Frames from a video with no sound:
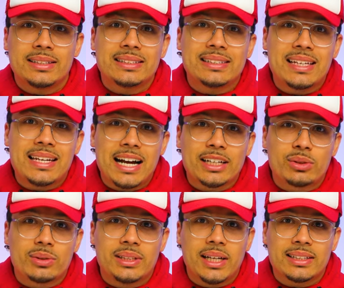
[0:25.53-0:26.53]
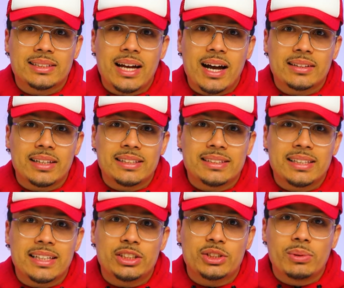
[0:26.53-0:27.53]
this is the natural deadstock lacing
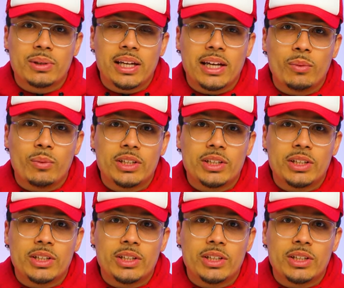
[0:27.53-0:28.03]
that you would get